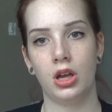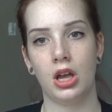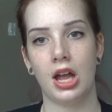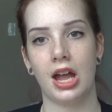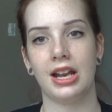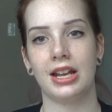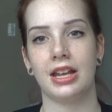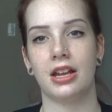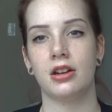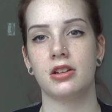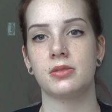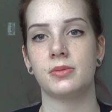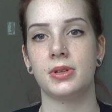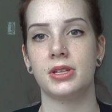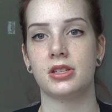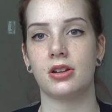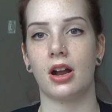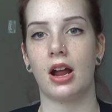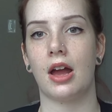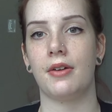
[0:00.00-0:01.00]
And he hears me
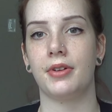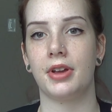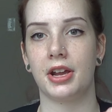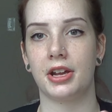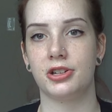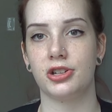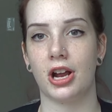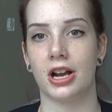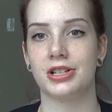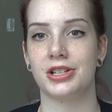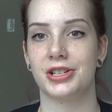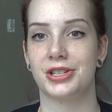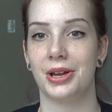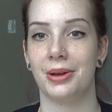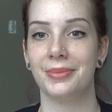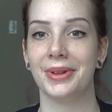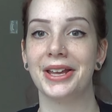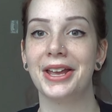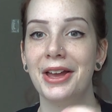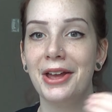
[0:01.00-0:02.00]
start having a contraction. So
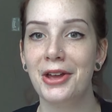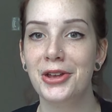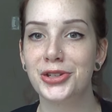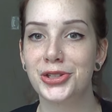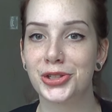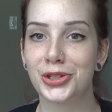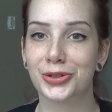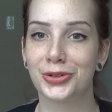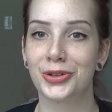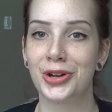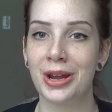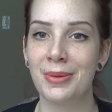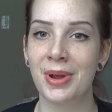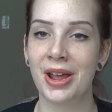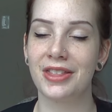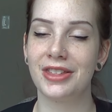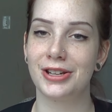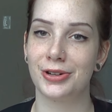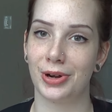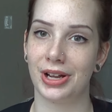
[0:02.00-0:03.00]
I'm like screaming
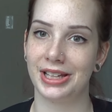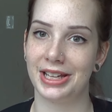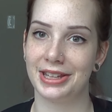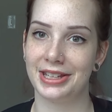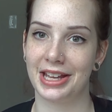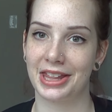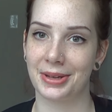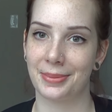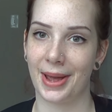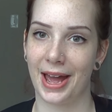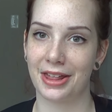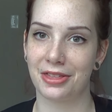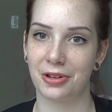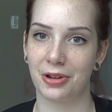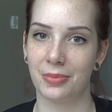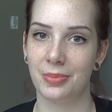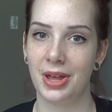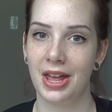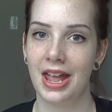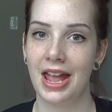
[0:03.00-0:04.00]
on the toilet in the other
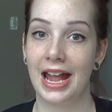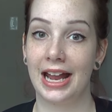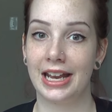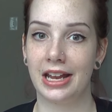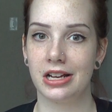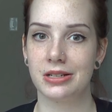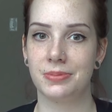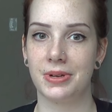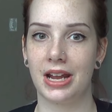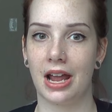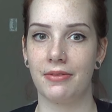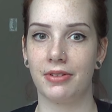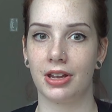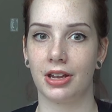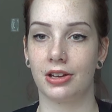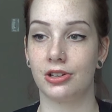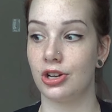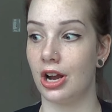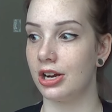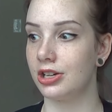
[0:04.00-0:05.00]
bathroom. And he hears me having a
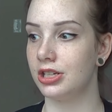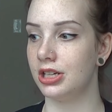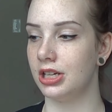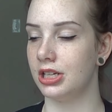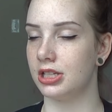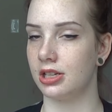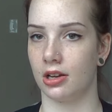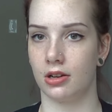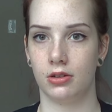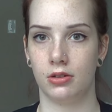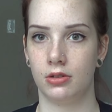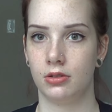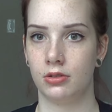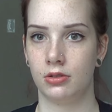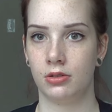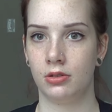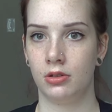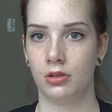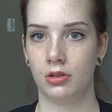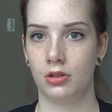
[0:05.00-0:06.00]
contraction. And he's like,
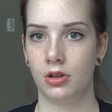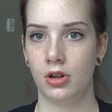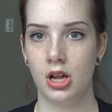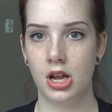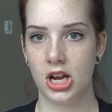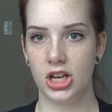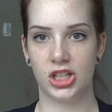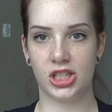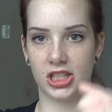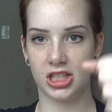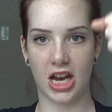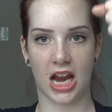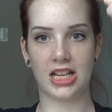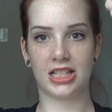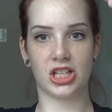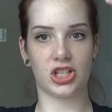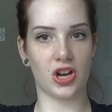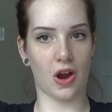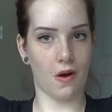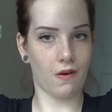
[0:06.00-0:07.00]
he just takes
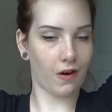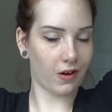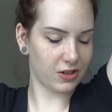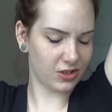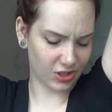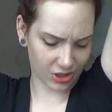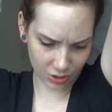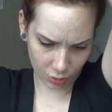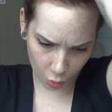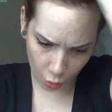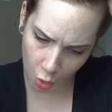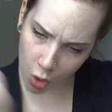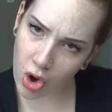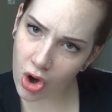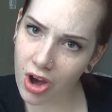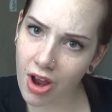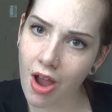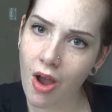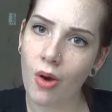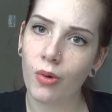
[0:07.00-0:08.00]
the shower curtain, just
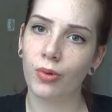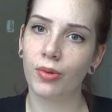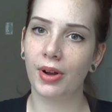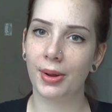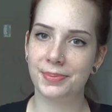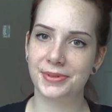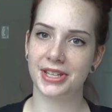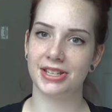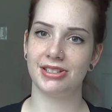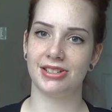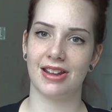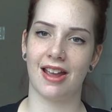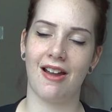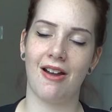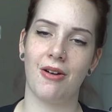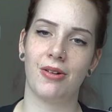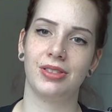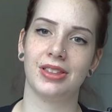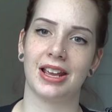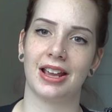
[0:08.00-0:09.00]
rips it
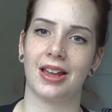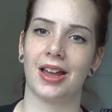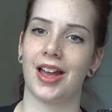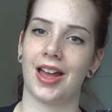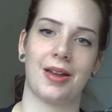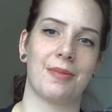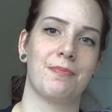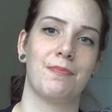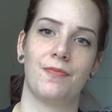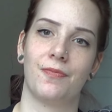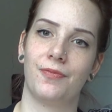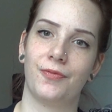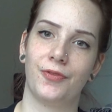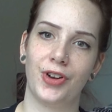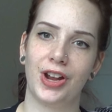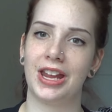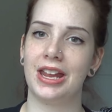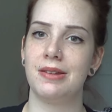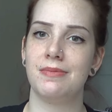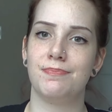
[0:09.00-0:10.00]
down like a
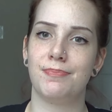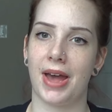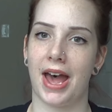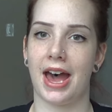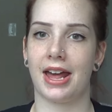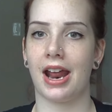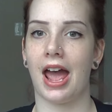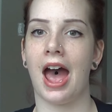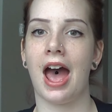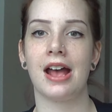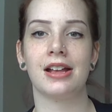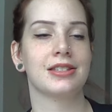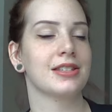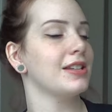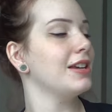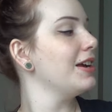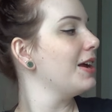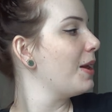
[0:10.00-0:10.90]
freaking badass,